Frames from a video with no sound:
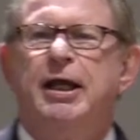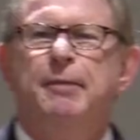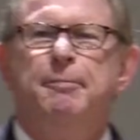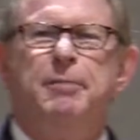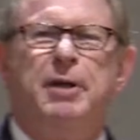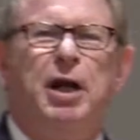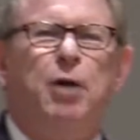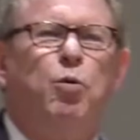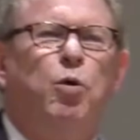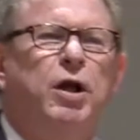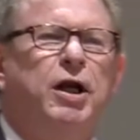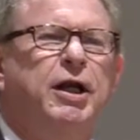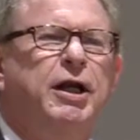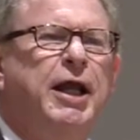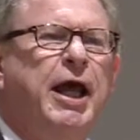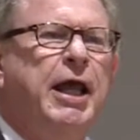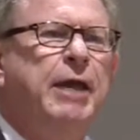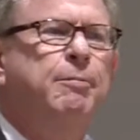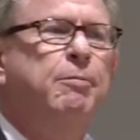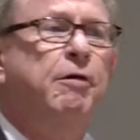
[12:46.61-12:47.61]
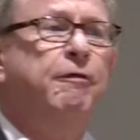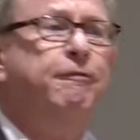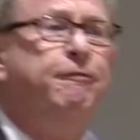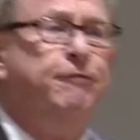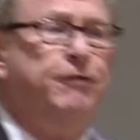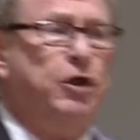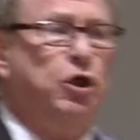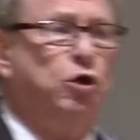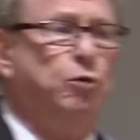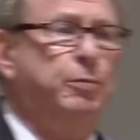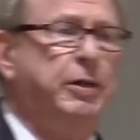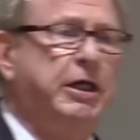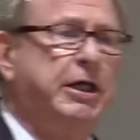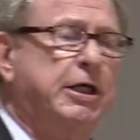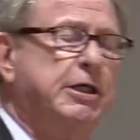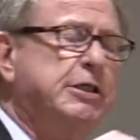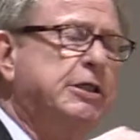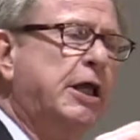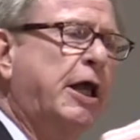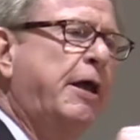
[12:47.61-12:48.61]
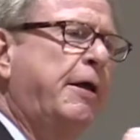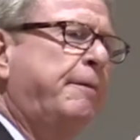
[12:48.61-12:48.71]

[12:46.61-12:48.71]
But I want to name a few because